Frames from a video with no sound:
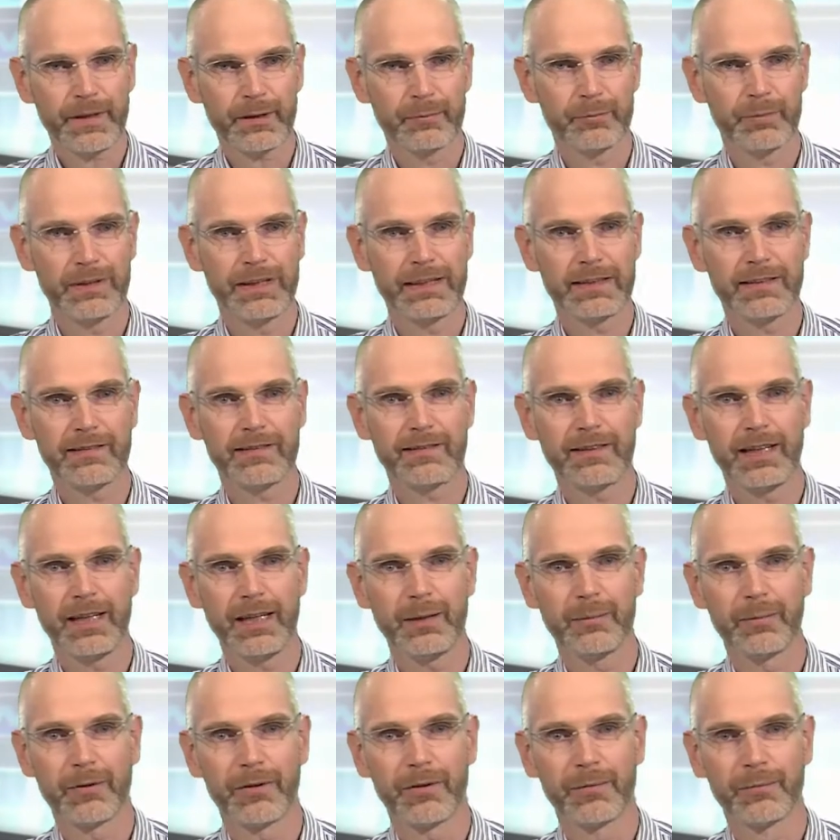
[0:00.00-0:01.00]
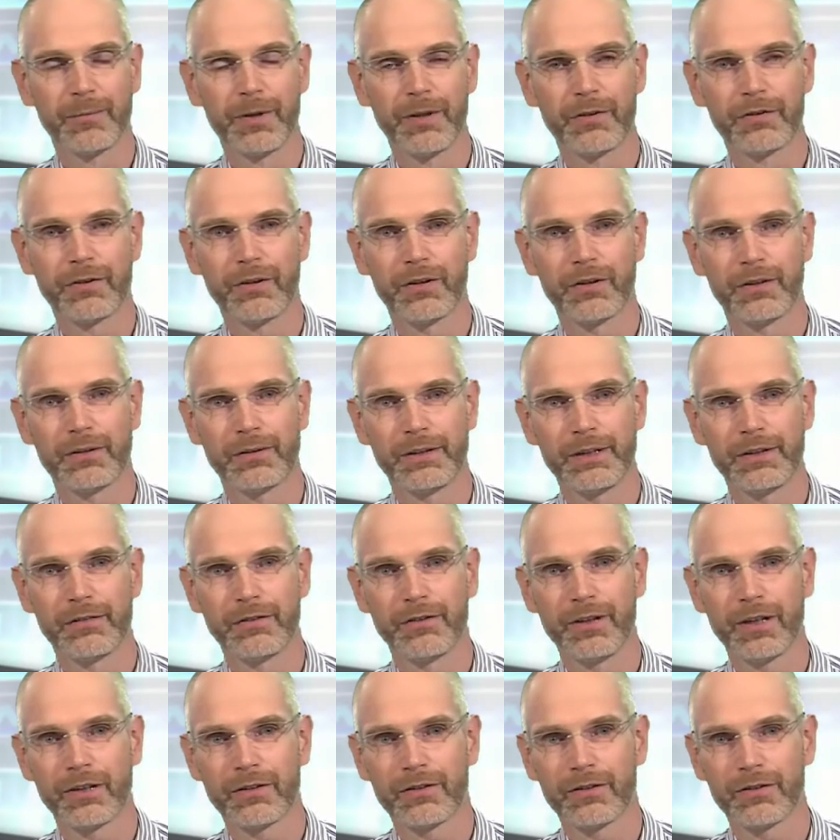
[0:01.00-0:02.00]
being stable. So it's
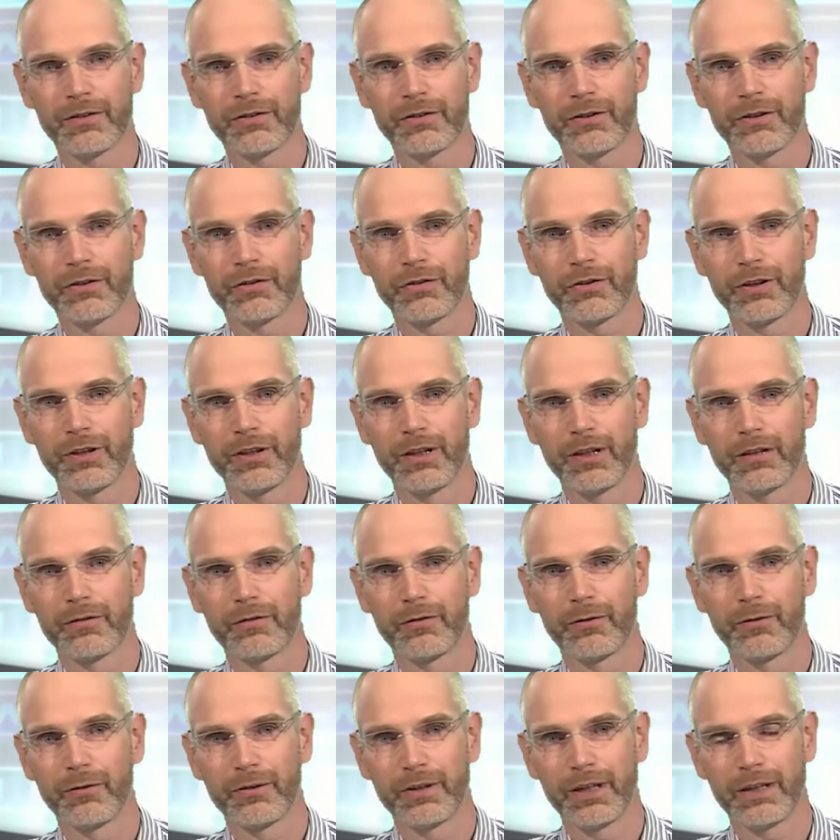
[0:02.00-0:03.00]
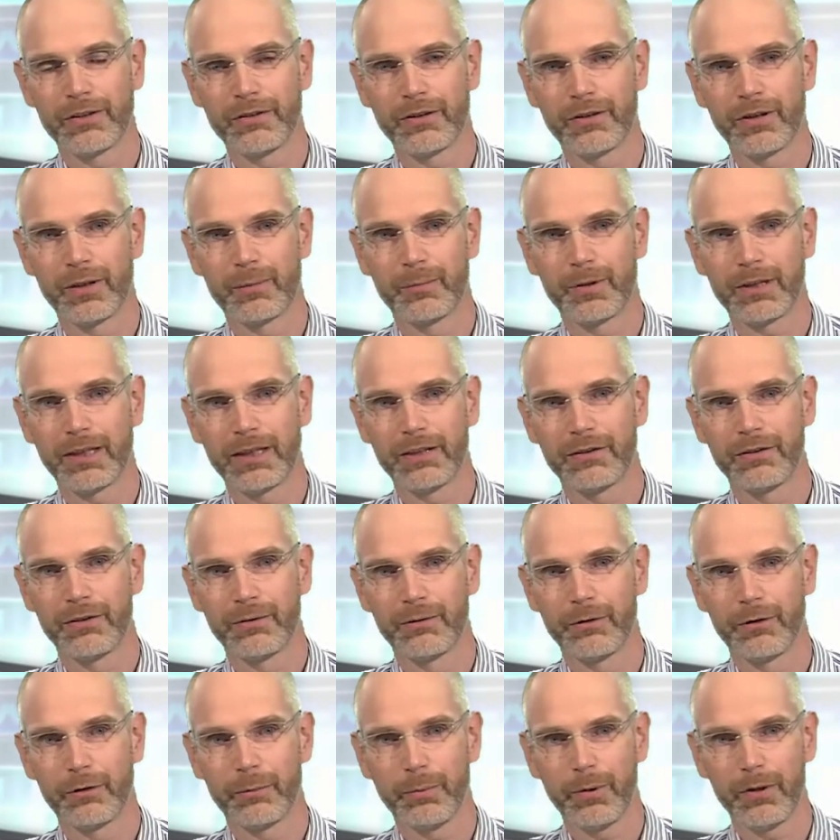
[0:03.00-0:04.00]
not just enough that your application
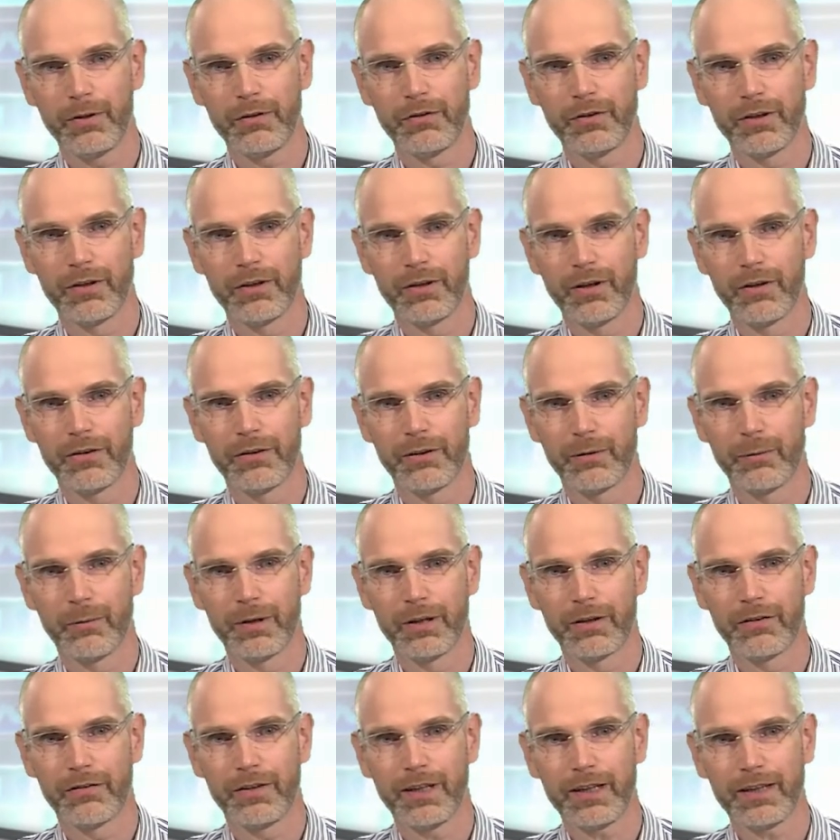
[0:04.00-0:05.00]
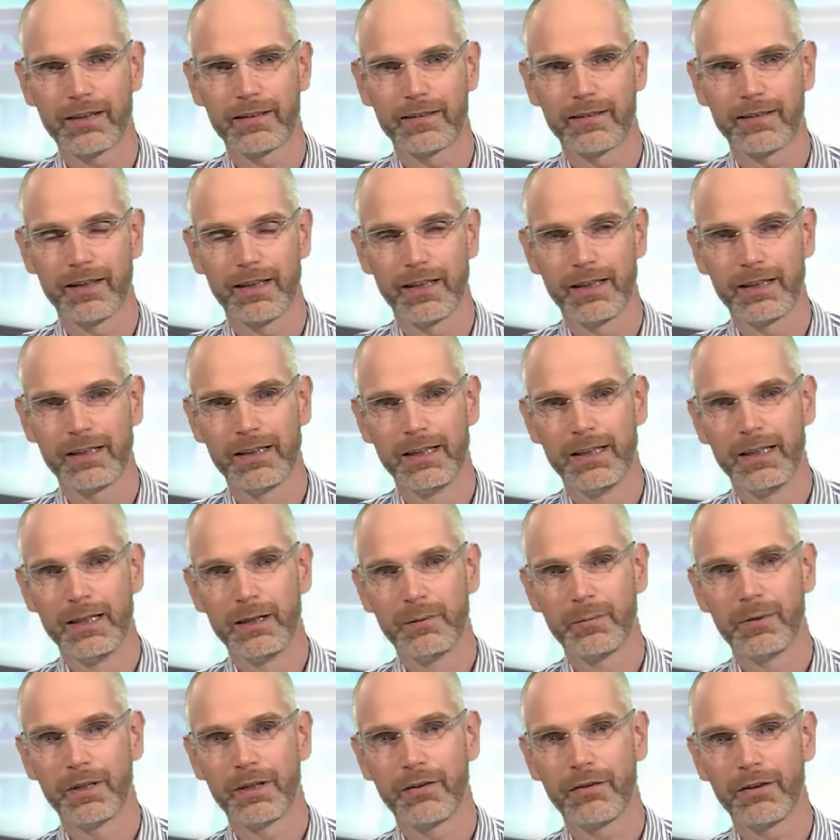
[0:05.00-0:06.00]
responds in under 1 second, say,
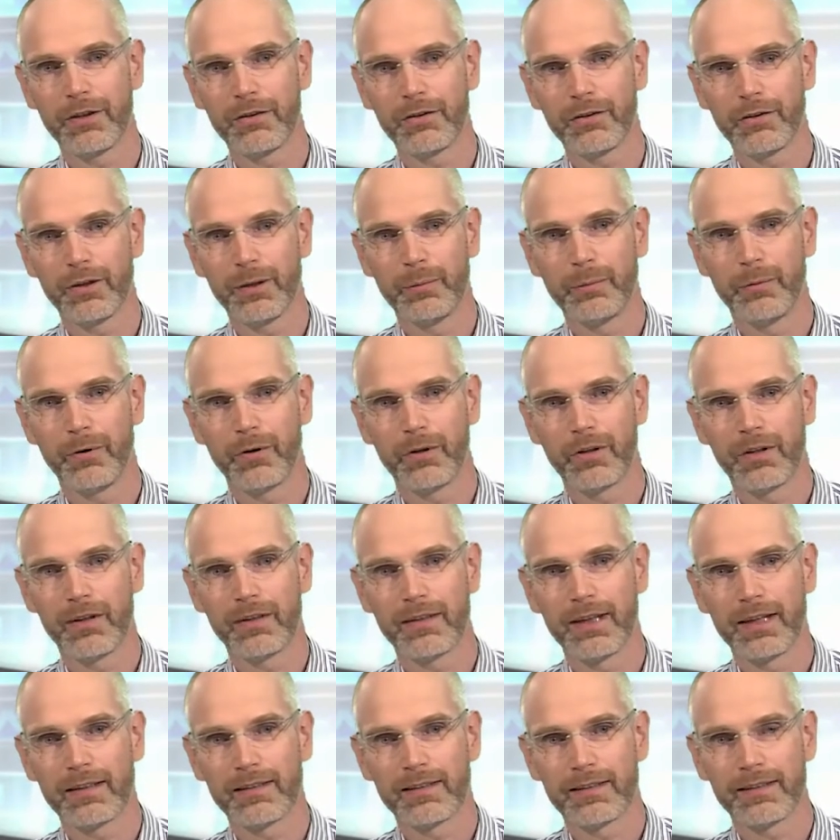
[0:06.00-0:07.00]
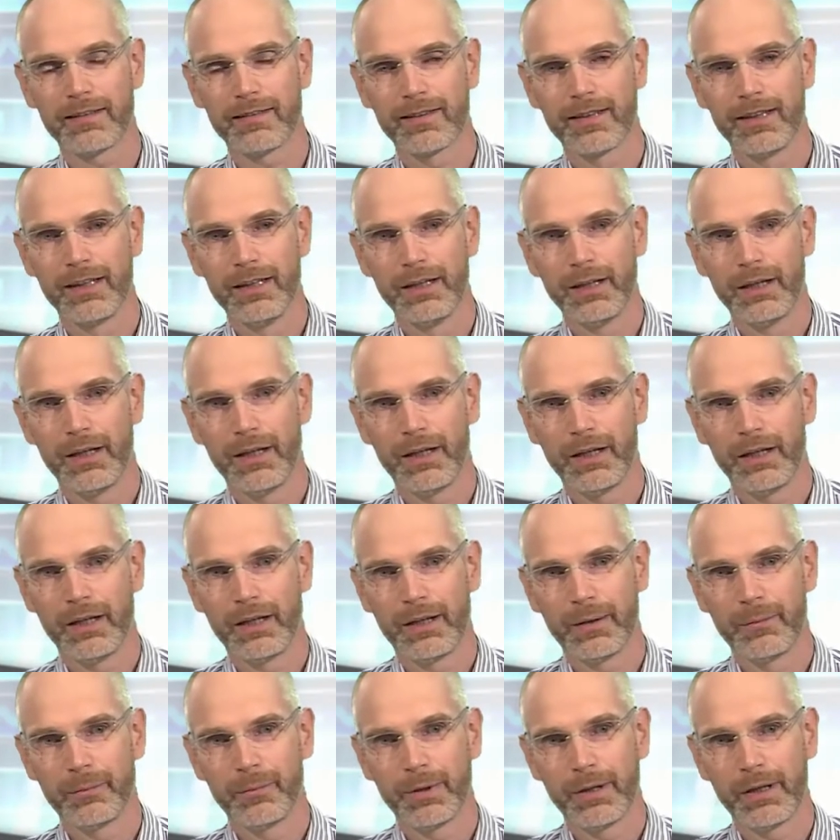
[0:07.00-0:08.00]
but it's also important that this
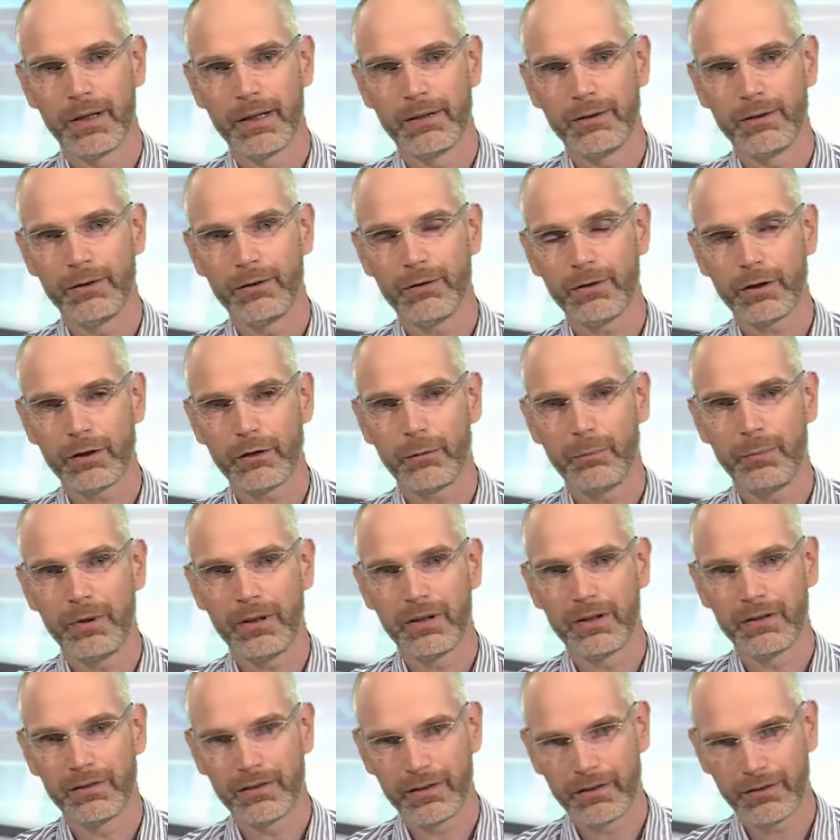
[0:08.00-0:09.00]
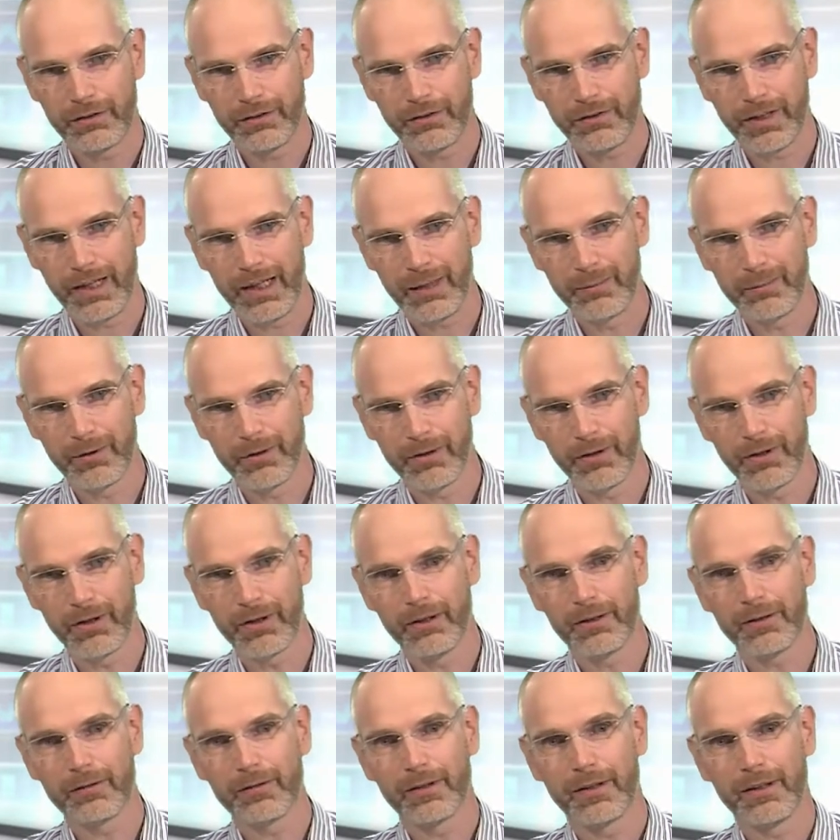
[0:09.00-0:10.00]
user experience is stable
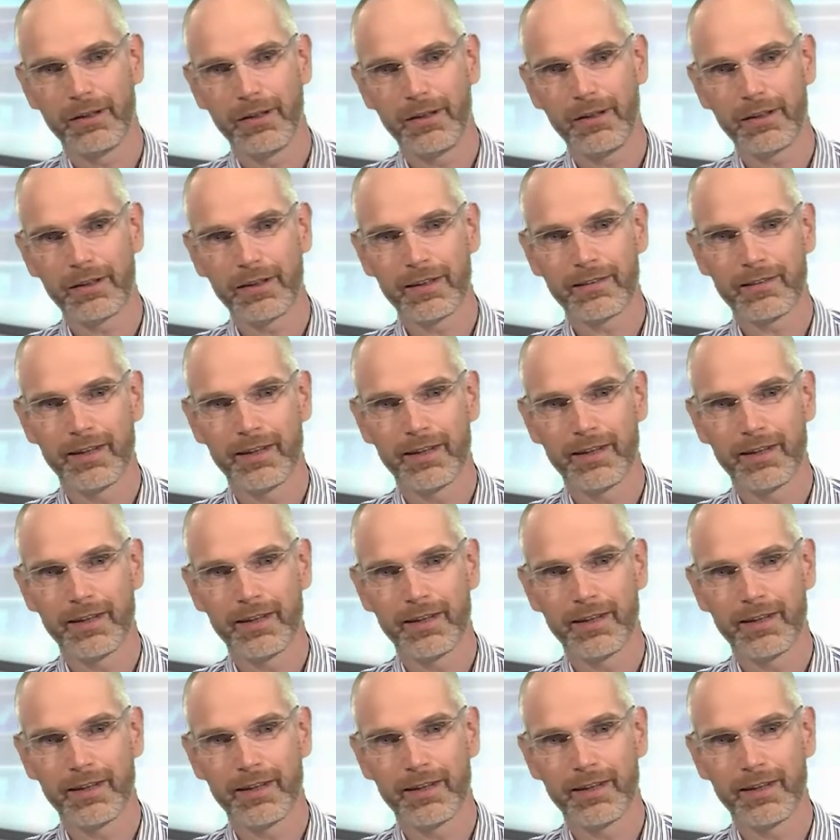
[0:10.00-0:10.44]
all the